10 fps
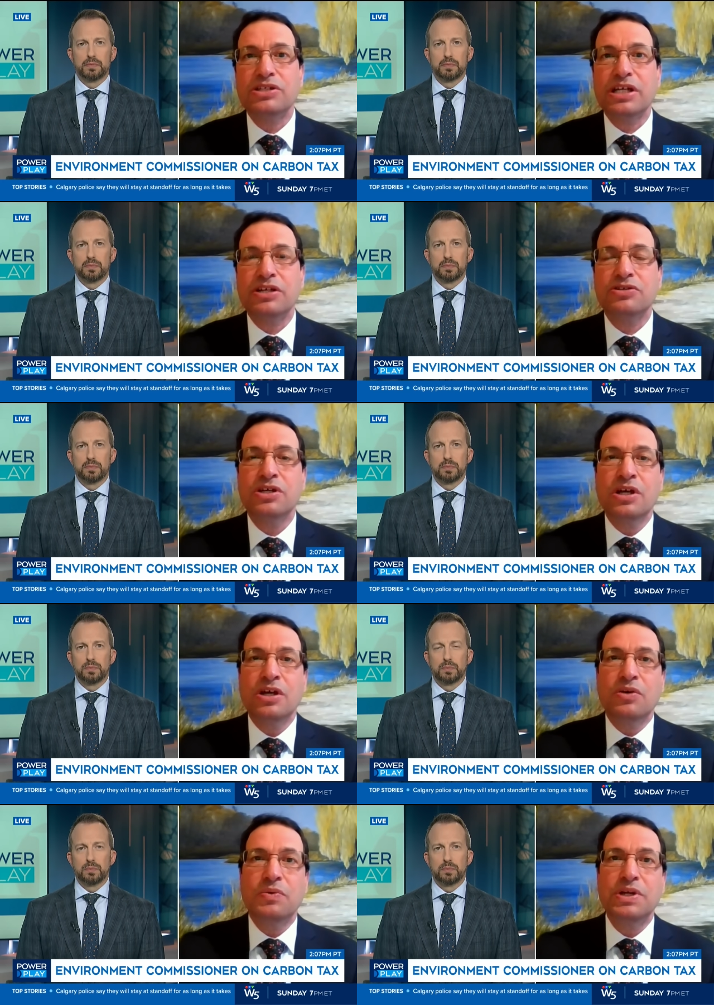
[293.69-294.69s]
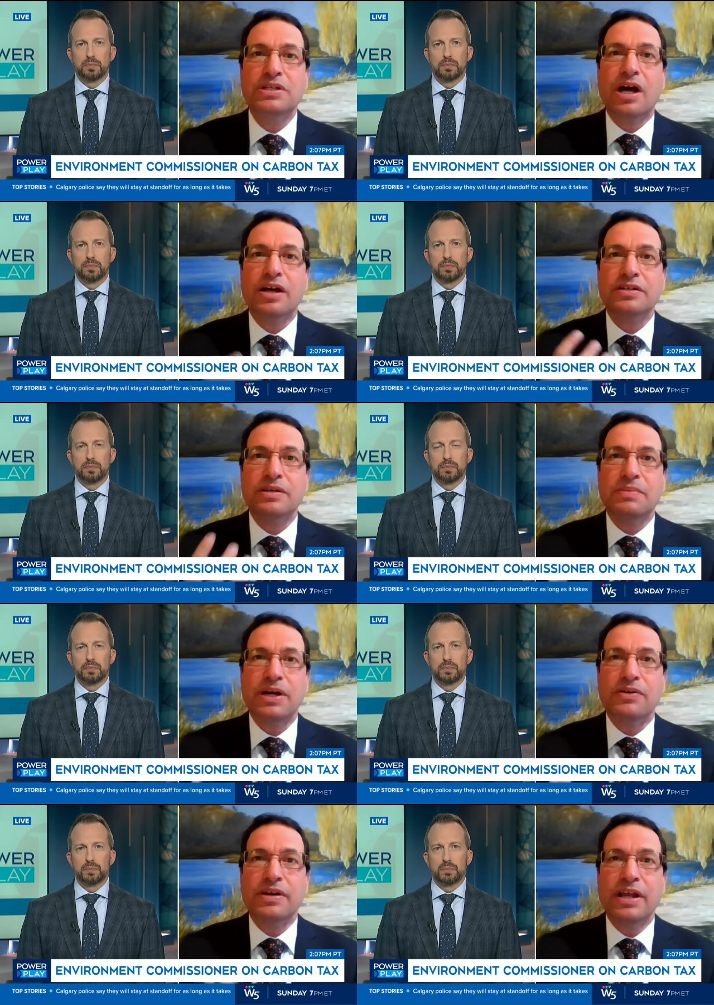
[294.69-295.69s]
Speaker 1: Change, we talked
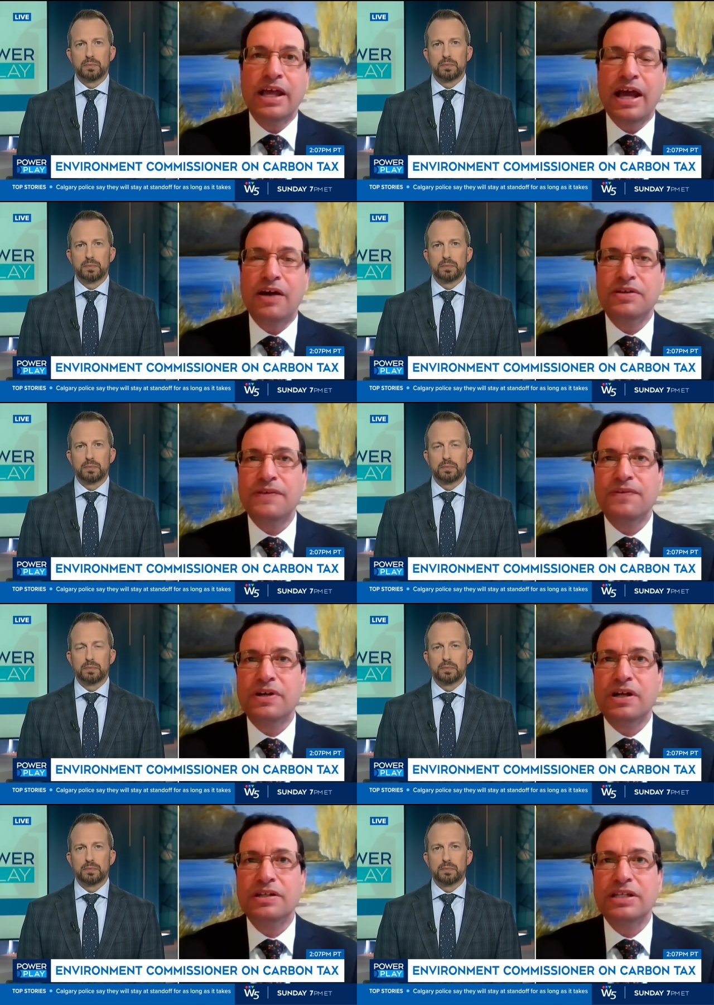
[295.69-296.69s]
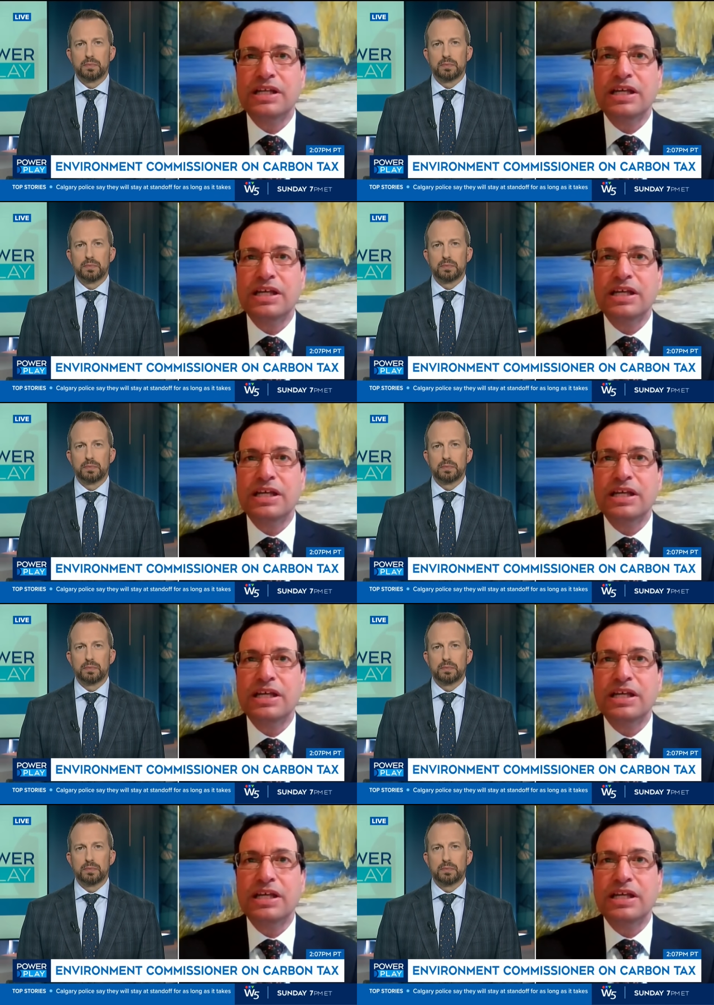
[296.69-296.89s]
about how difficult it